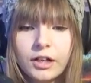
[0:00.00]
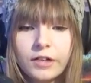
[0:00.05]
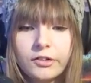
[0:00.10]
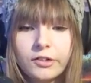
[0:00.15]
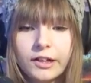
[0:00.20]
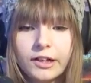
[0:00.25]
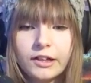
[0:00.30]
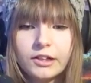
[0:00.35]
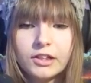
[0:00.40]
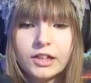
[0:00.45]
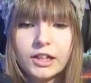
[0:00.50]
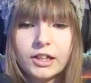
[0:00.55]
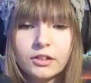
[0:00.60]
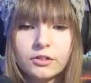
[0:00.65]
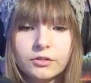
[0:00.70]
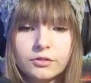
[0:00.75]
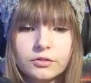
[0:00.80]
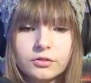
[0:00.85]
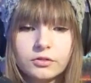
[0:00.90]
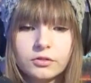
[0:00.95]
How do I get
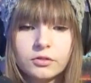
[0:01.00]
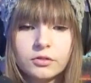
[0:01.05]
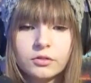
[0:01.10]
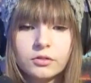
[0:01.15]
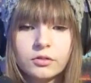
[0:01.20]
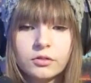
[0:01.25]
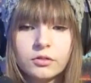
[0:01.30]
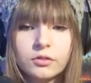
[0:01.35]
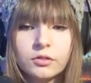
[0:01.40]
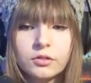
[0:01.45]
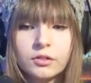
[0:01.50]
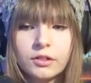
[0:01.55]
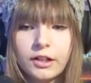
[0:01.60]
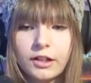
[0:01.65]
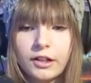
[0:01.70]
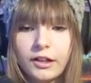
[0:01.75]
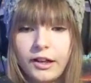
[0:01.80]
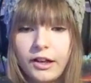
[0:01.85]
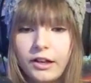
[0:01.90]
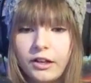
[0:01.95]
down?
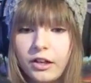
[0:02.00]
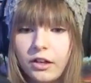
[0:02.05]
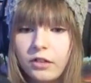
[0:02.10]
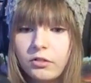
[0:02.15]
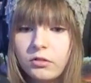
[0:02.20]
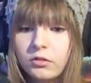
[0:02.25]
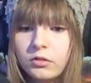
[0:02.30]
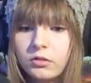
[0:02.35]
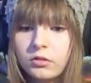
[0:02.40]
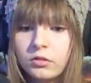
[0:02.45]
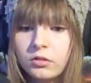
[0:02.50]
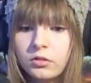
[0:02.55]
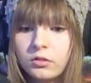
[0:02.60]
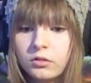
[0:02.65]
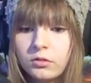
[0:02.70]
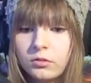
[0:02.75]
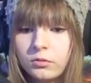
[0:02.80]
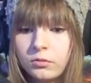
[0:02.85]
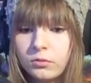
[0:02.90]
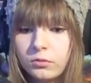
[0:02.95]
Can I get down?
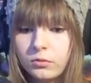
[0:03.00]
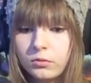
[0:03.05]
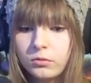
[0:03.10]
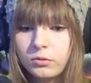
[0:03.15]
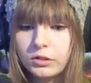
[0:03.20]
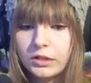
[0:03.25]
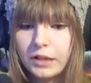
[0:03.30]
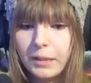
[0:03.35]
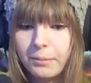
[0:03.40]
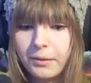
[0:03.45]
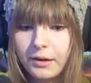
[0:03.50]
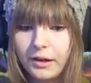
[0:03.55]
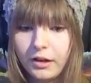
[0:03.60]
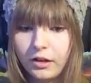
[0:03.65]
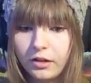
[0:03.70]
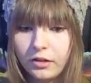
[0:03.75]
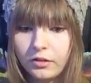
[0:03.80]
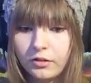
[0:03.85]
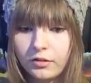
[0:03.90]
What's happening?